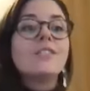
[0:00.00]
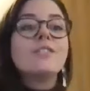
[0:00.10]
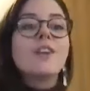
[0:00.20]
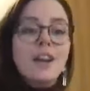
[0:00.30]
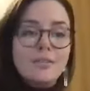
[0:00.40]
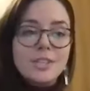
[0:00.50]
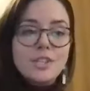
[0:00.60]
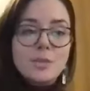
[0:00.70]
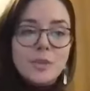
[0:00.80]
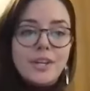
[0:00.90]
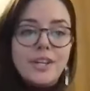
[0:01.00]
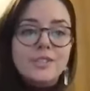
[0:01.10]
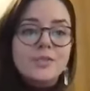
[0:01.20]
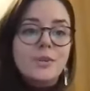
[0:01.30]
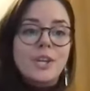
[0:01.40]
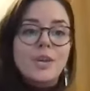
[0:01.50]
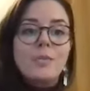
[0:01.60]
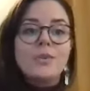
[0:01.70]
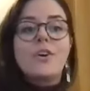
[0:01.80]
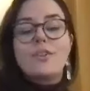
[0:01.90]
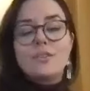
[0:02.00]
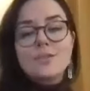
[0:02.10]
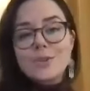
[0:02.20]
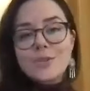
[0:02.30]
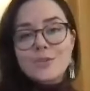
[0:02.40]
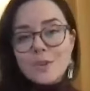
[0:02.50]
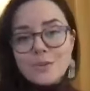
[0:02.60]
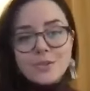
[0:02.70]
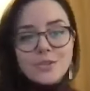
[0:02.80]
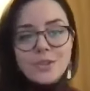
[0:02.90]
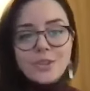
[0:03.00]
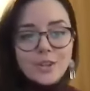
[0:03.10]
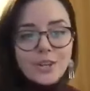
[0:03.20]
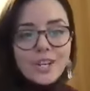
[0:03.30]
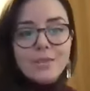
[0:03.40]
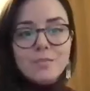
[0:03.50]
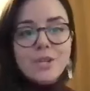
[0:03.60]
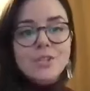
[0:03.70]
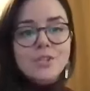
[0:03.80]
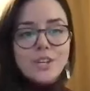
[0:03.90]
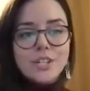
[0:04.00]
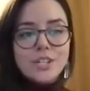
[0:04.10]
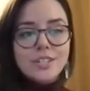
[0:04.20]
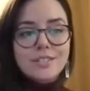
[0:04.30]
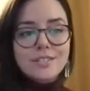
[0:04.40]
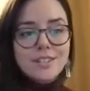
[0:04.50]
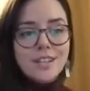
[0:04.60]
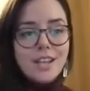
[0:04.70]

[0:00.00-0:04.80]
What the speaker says: a lot of experience working with all sorts of Social Security administrations.